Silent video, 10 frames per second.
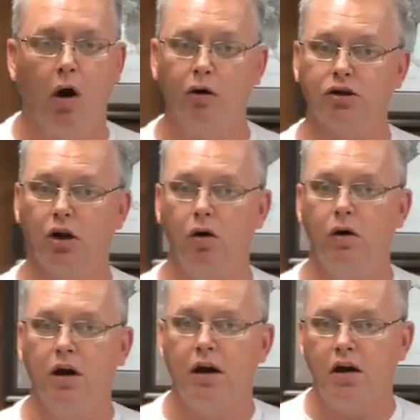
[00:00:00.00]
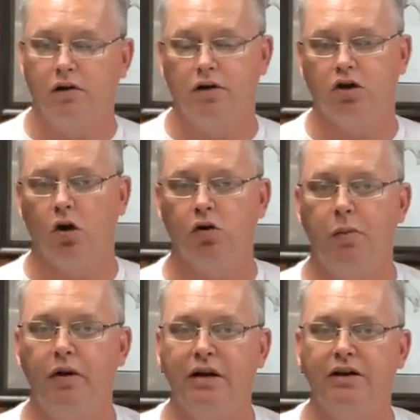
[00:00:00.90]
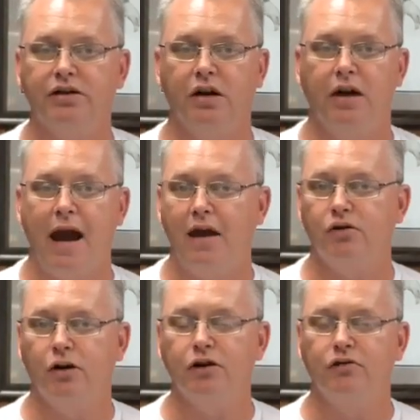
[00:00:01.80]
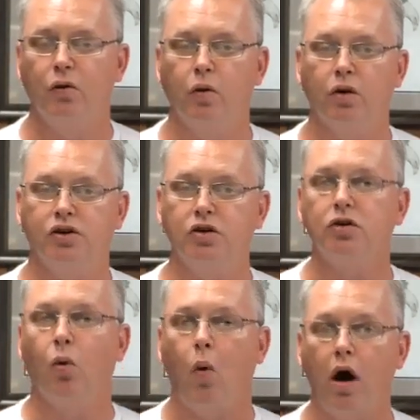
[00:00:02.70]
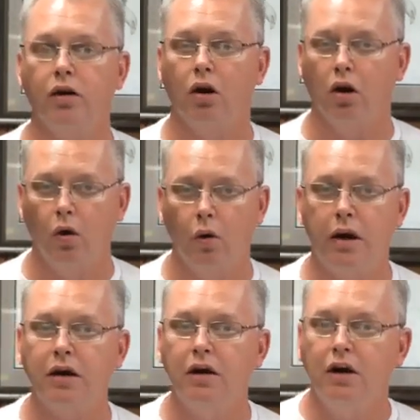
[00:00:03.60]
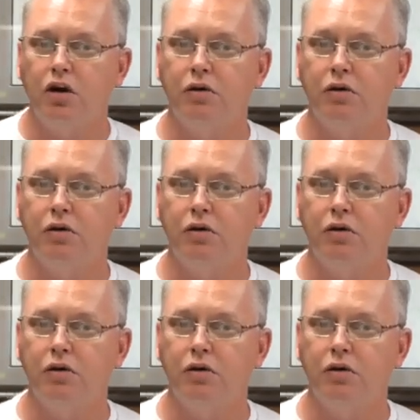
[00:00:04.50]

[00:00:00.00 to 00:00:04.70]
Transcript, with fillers: Also, here at the church building is an address for Sister Wanda Lloyd.